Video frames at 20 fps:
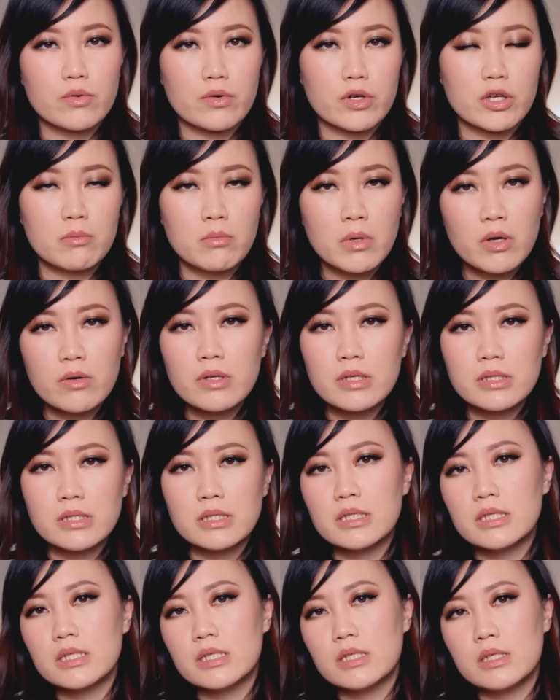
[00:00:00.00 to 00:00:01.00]
or
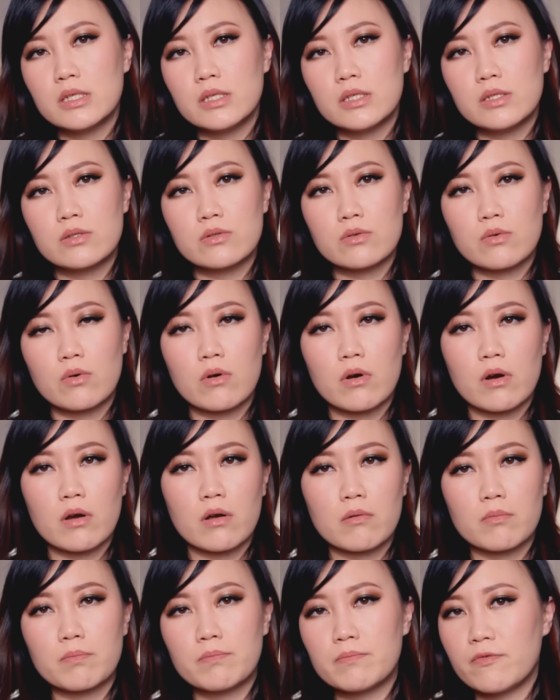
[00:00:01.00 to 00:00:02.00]
communities
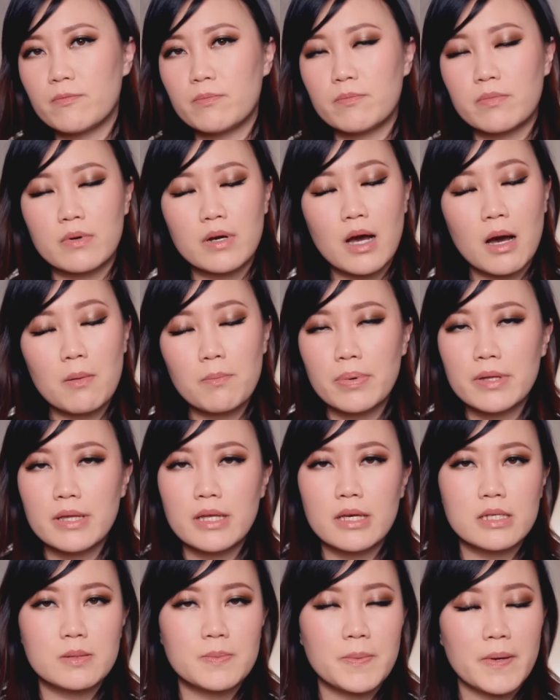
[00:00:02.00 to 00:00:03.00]
or
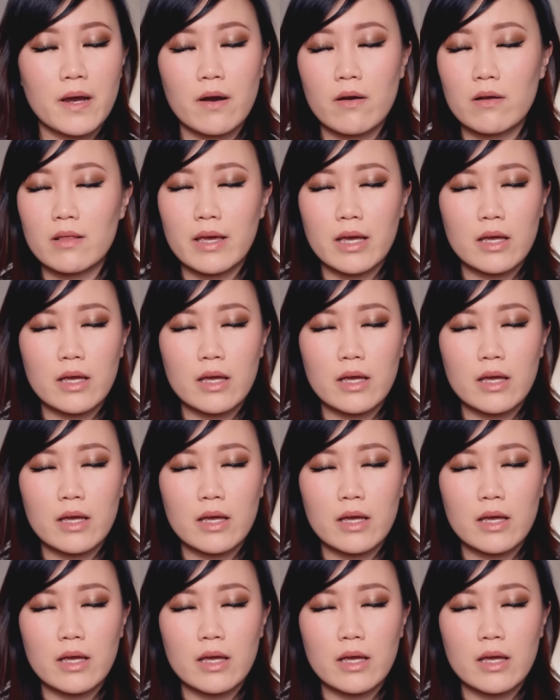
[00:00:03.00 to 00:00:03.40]
companies, PR.